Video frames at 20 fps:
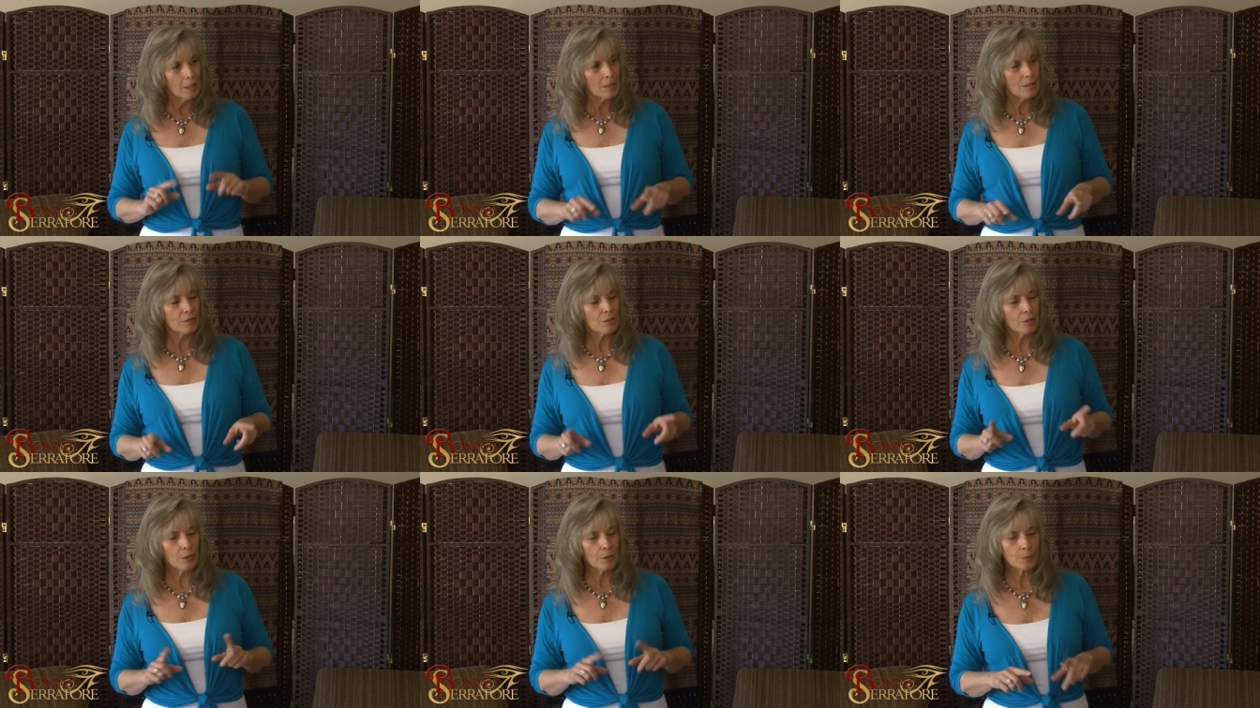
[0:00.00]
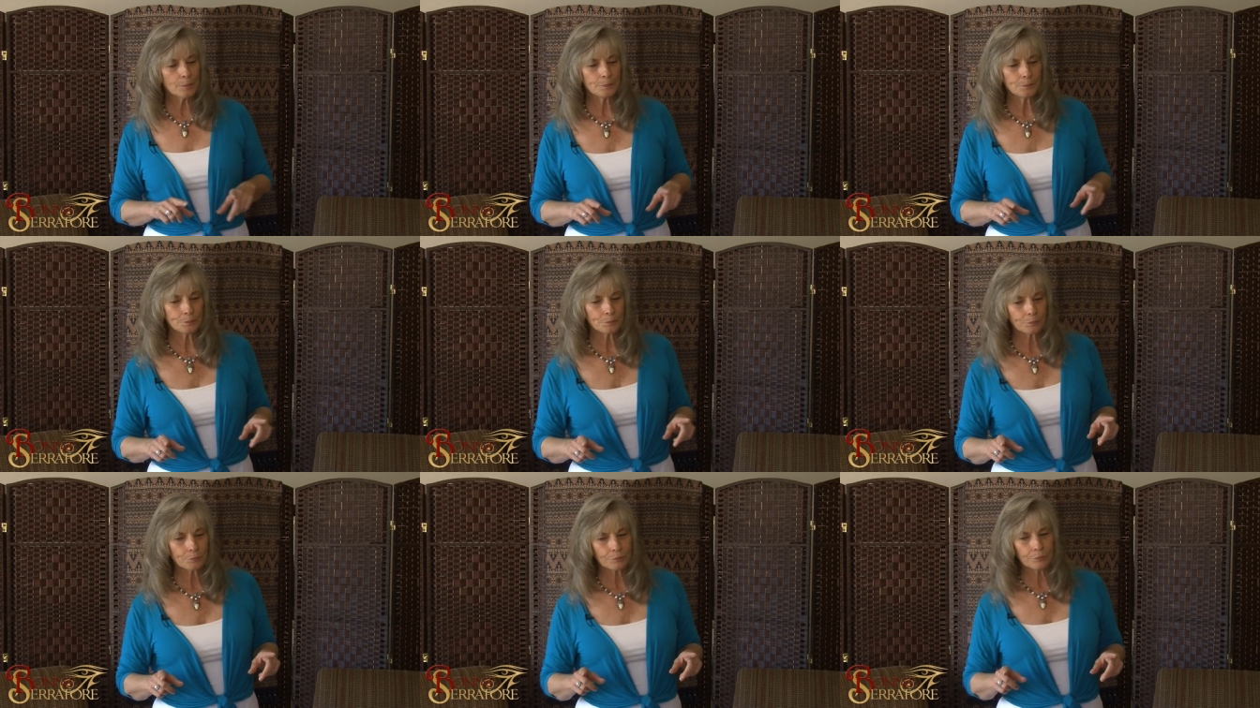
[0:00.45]
So
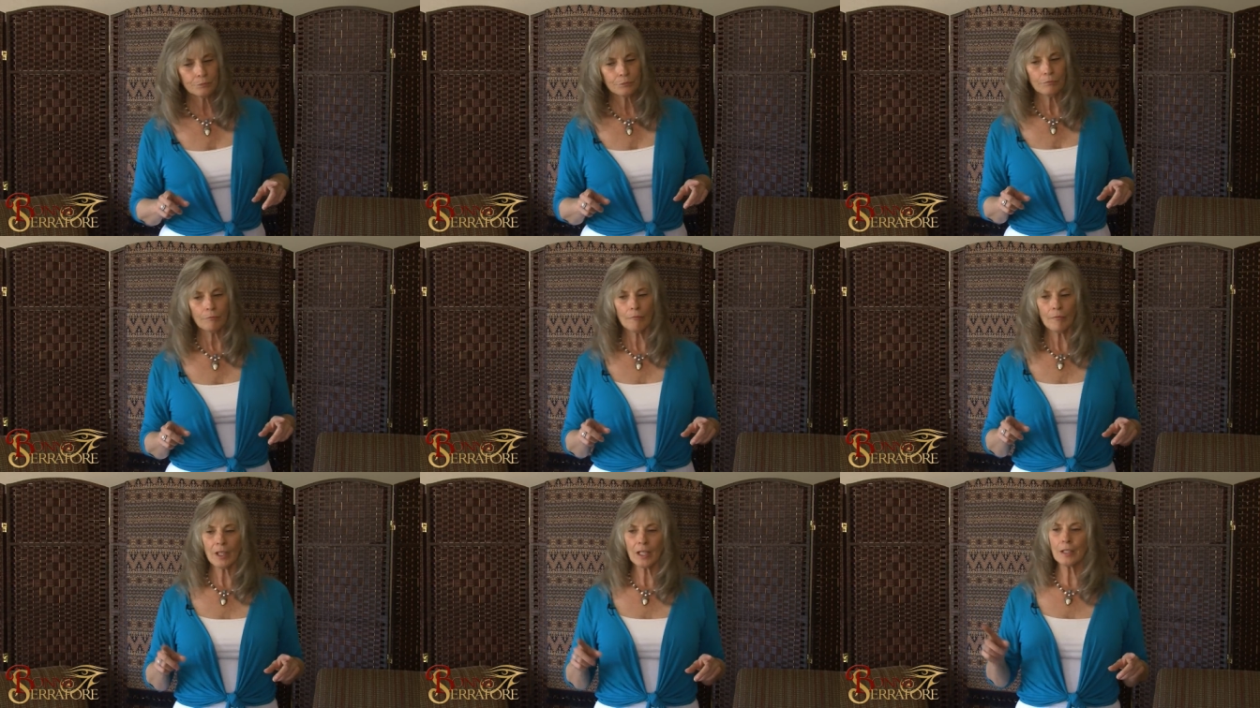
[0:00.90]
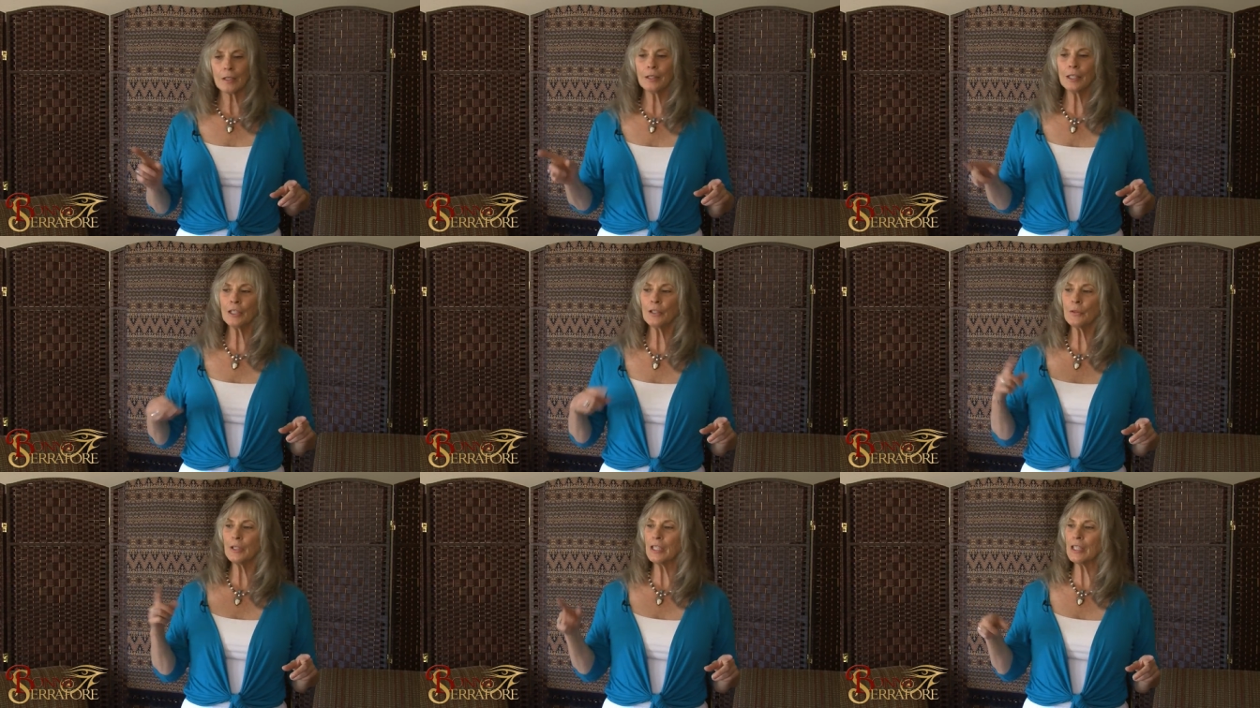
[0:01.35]

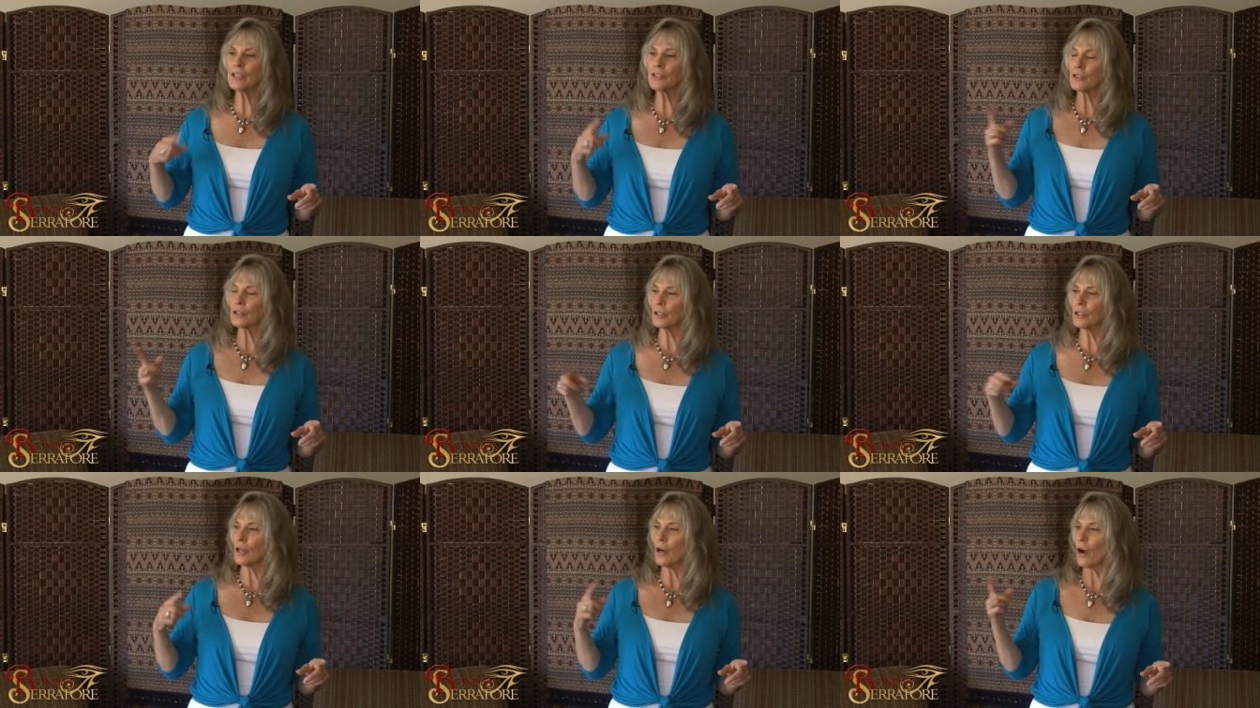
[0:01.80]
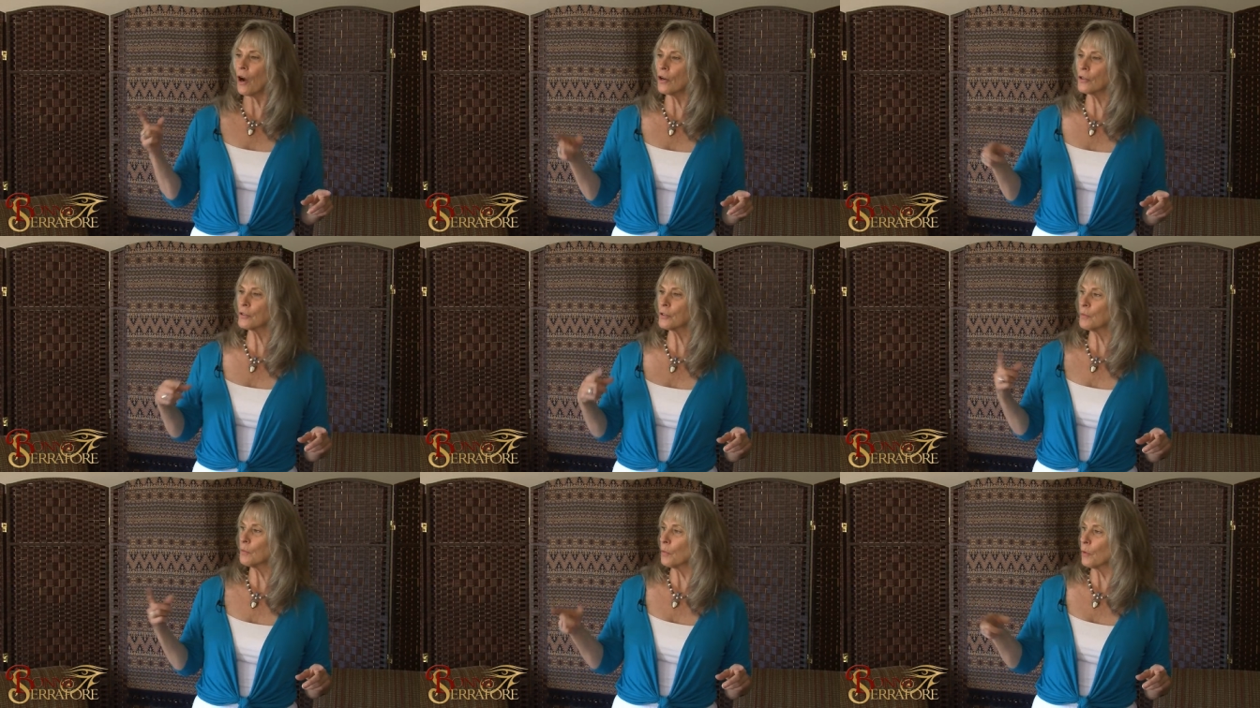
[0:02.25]
clearings are an
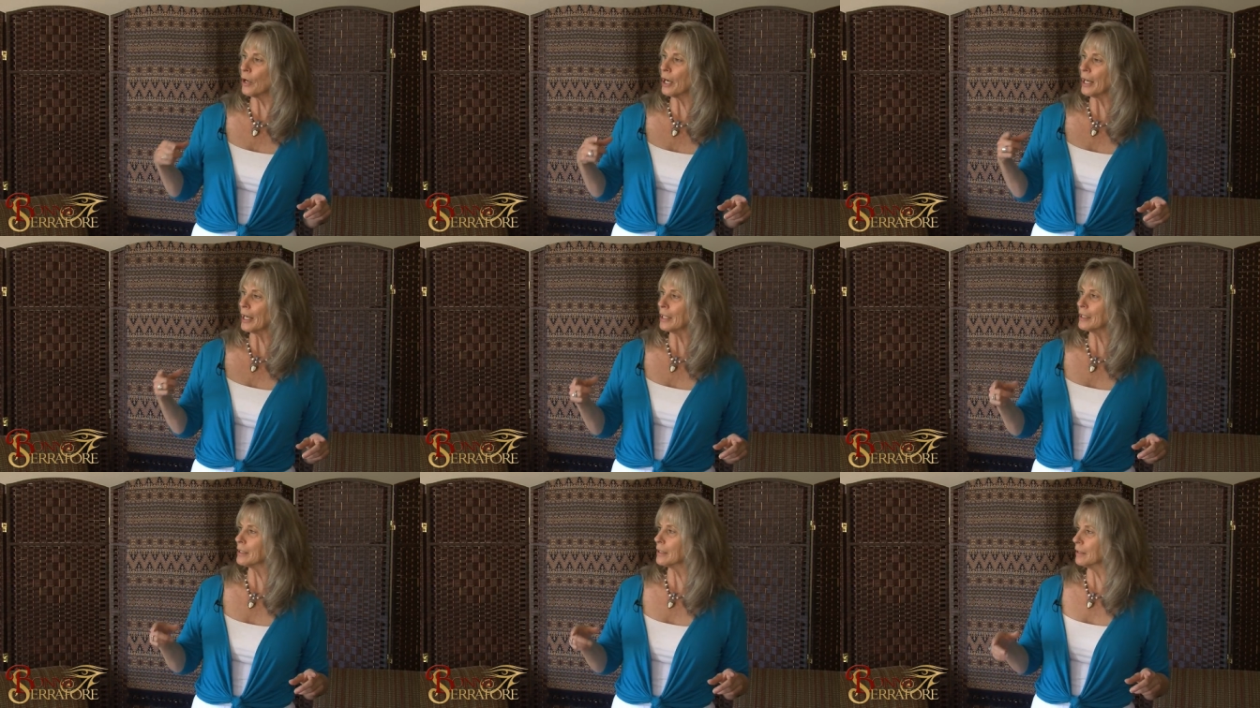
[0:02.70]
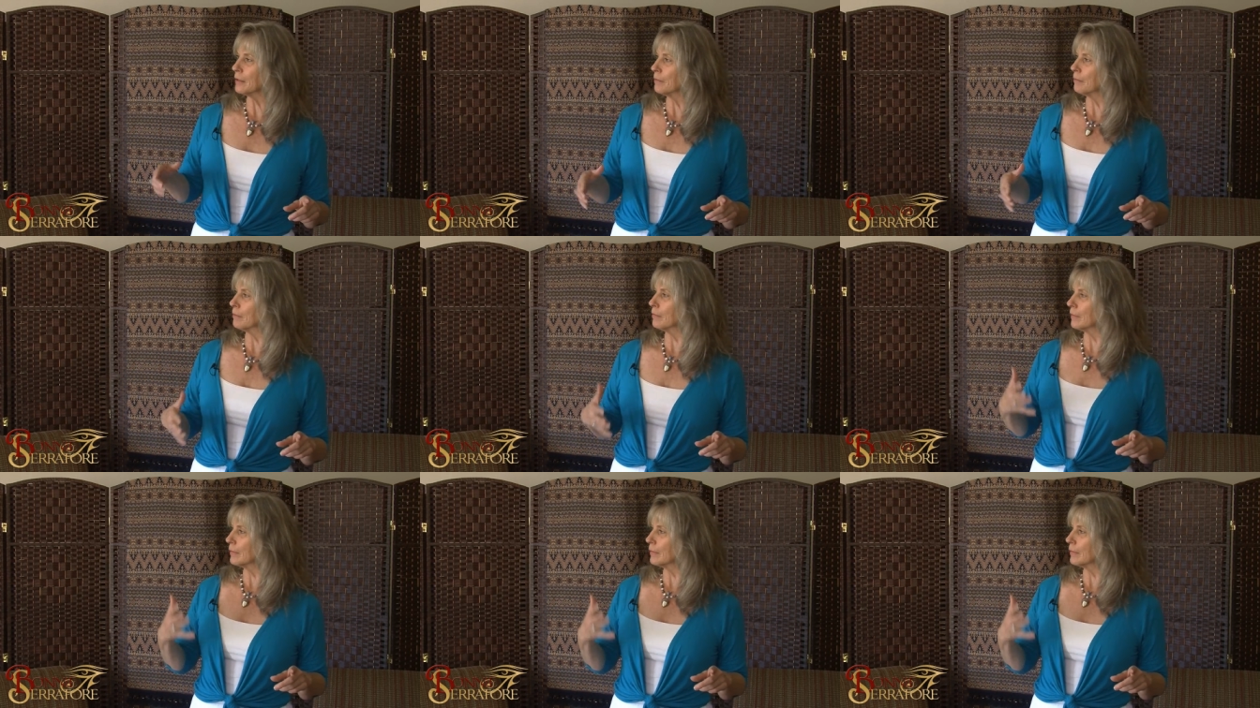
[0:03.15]
awesome way to